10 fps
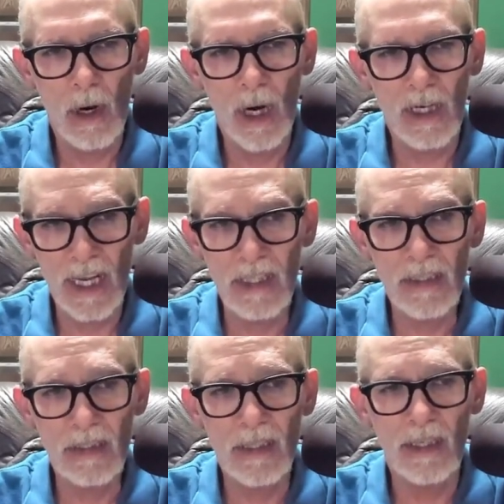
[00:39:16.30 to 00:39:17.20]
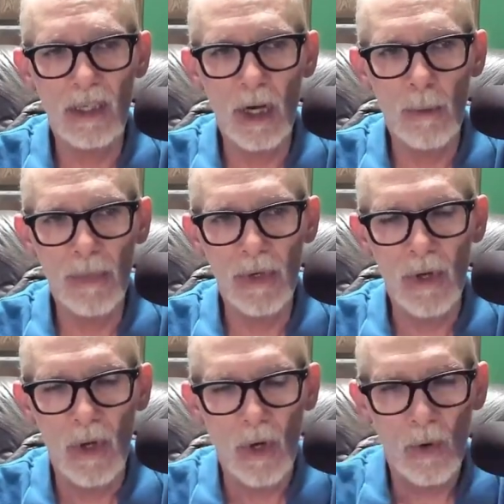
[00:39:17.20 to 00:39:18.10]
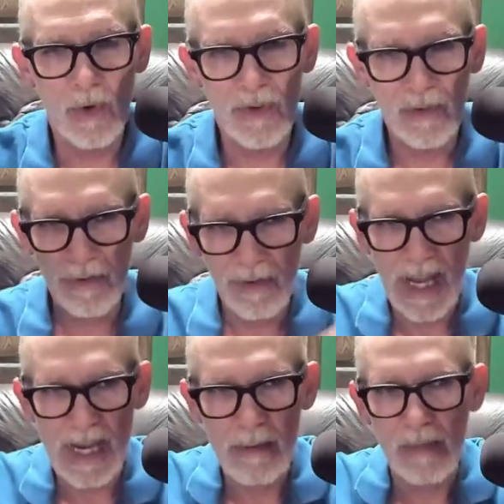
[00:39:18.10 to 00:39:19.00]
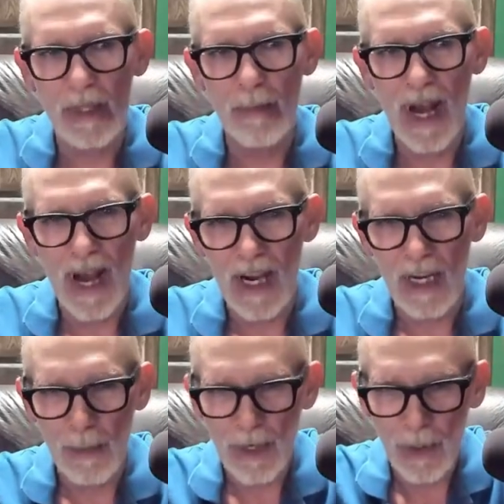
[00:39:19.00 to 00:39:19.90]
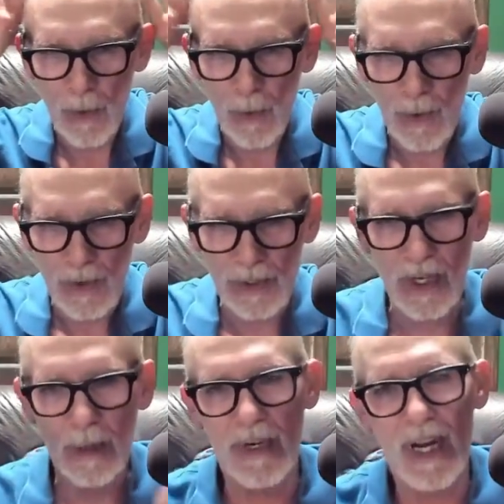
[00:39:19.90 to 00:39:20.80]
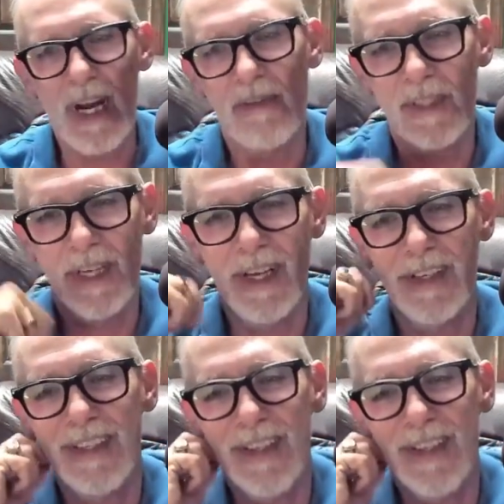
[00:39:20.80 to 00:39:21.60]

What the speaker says: against the incumbent with flames behind him and horns coming out of his head.